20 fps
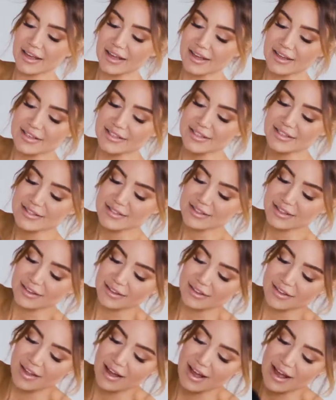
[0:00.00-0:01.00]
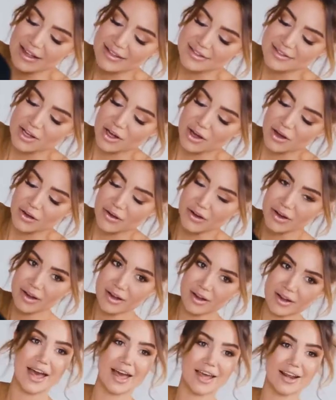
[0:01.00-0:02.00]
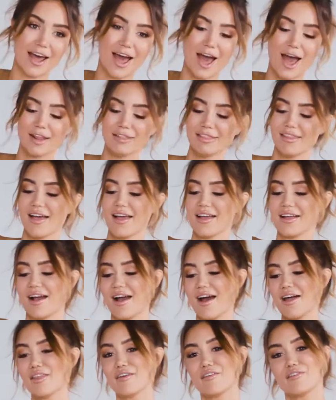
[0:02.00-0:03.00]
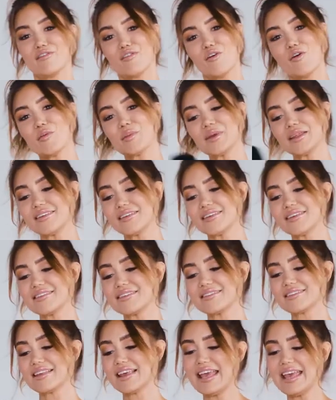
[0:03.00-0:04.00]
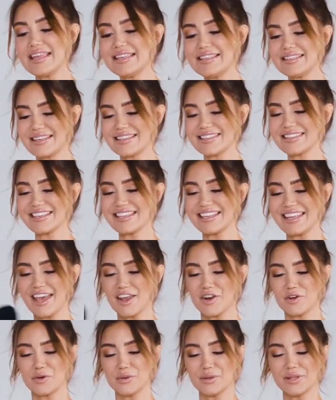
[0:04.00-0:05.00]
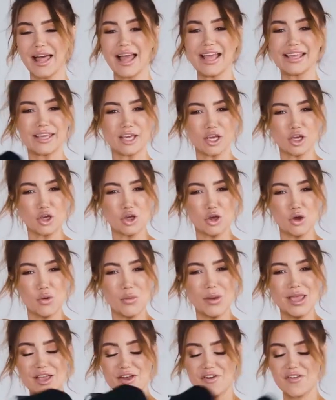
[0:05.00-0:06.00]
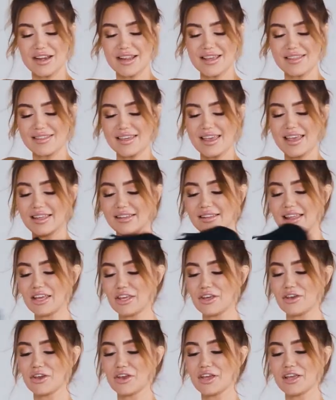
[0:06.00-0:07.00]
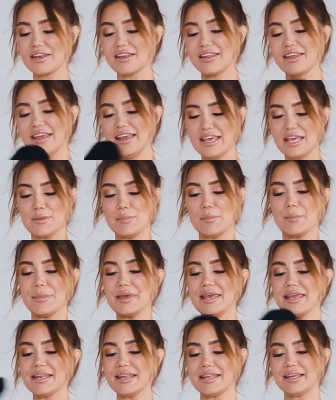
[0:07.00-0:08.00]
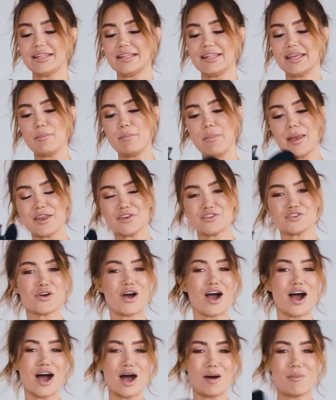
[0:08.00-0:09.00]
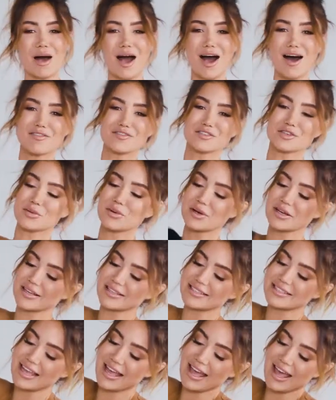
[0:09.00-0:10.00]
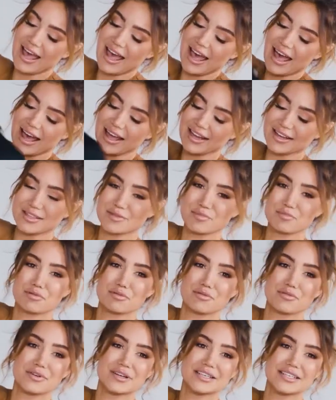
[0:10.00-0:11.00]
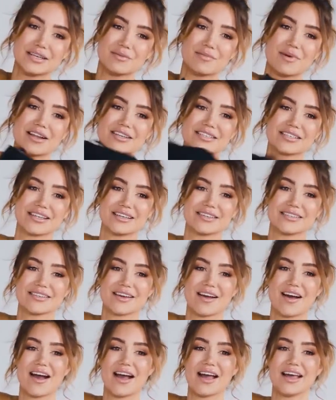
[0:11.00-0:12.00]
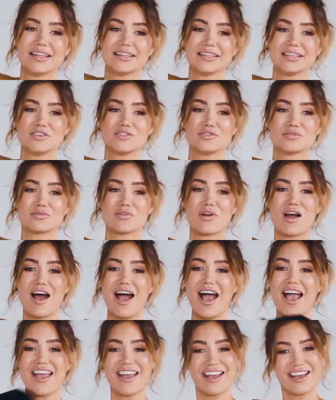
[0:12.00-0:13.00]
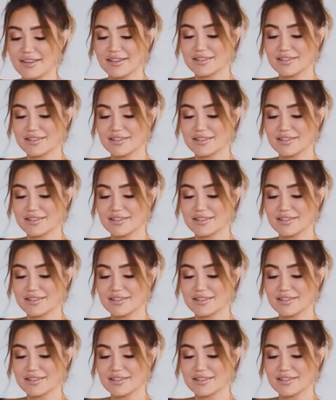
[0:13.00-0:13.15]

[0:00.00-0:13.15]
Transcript: It just glides on, and unlike other formulas, it doesn't get all like gooey or anything. Like, you can immediately bend your arm afterwards and it's pretty much entirely dry.